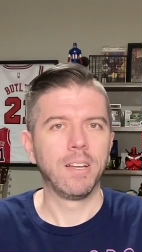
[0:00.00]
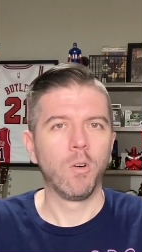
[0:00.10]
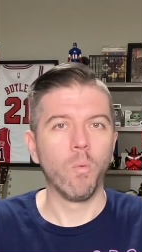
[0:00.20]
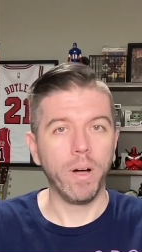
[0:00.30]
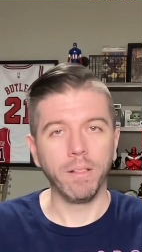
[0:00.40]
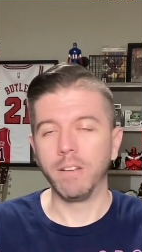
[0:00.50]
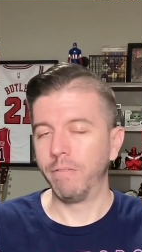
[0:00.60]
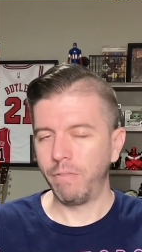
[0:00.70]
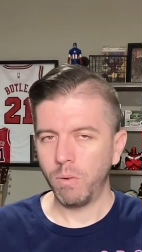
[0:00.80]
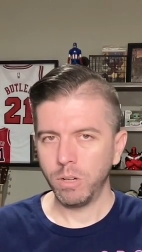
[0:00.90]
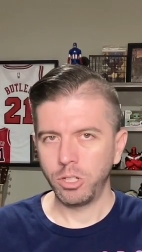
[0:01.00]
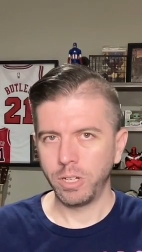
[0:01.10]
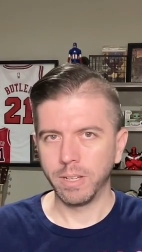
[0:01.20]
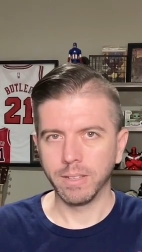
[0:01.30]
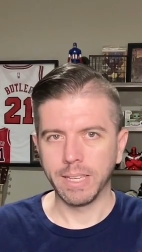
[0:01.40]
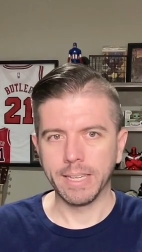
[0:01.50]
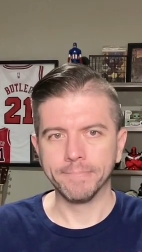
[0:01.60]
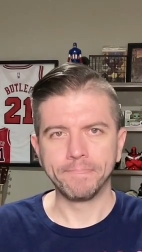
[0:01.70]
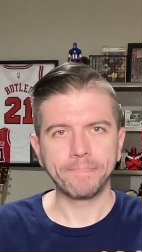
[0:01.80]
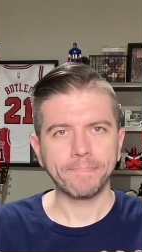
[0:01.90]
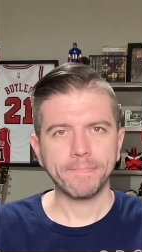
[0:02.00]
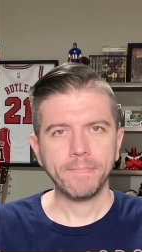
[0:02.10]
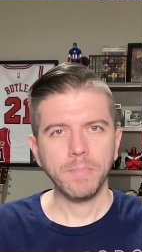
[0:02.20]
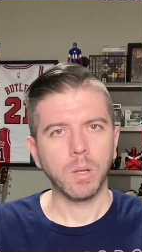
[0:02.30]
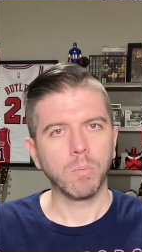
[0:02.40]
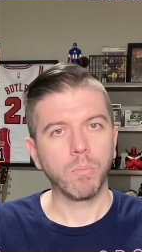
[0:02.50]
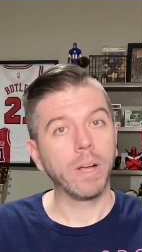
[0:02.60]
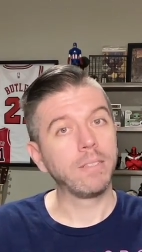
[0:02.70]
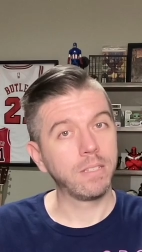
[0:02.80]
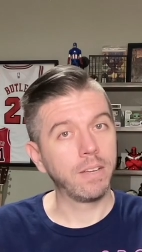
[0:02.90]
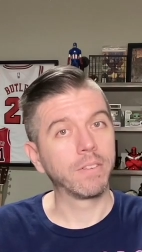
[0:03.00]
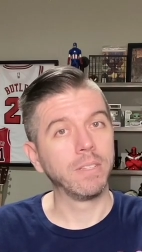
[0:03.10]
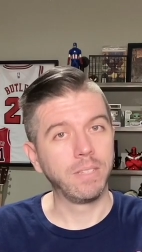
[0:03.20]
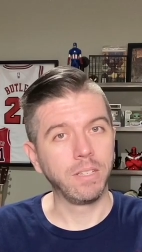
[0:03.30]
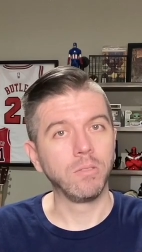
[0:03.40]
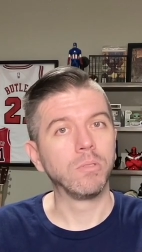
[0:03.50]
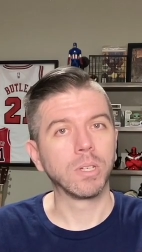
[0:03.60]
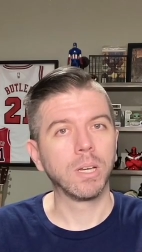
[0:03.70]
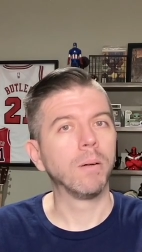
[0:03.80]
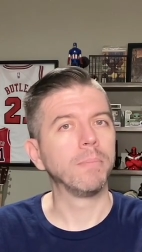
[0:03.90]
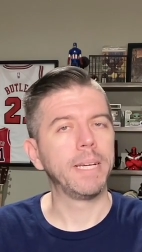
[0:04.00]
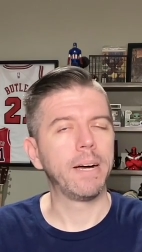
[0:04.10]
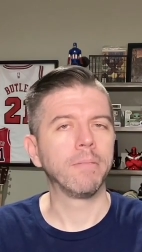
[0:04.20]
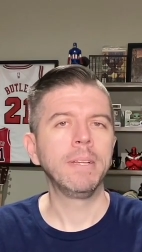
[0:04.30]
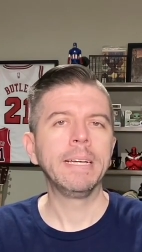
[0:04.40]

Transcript: Well, unfortunately, prices have continued to come down.